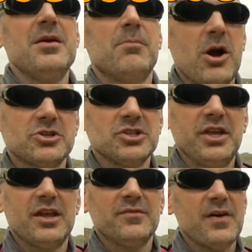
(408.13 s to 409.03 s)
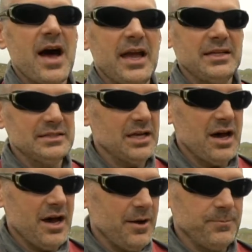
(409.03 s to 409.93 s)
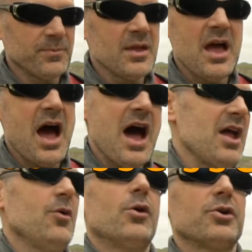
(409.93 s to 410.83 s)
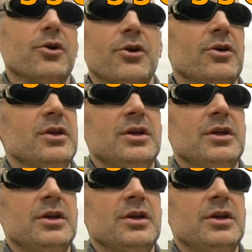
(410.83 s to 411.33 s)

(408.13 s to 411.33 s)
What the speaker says: partially confined, high order,